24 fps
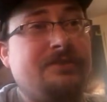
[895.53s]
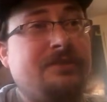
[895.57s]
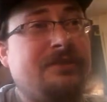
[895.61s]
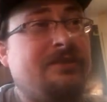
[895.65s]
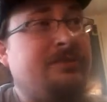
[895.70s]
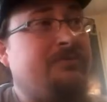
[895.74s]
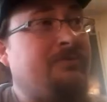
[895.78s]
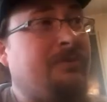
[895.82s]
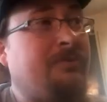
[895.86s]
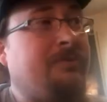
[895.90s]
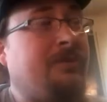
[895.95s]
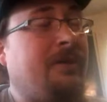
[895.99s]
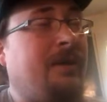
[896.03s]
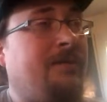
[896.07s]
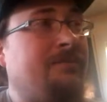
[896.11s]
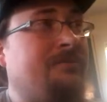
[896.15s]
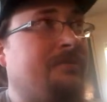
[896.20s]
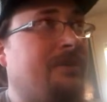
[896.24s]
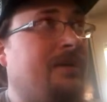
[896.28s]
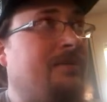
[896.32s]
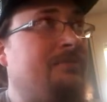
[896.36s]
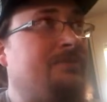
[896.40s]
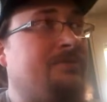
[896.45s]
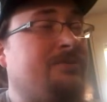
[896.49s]
It's what popped
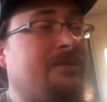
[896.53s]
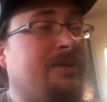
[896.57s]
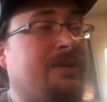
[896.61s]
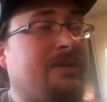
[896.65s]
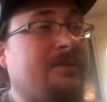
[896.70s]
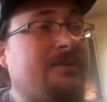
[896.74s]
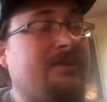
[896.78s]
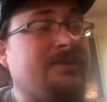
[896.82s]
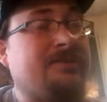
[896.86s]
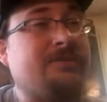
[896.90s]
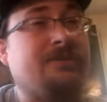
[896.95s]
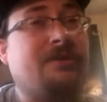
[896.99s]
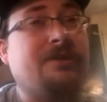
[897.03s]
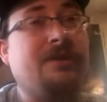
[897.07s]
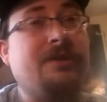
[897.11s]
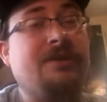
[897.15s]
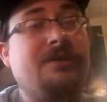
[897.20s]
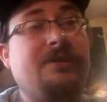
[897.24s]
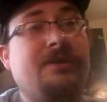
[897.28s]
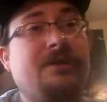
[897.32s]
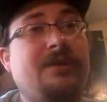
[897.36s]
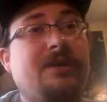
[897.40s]
up, so I clicked on it.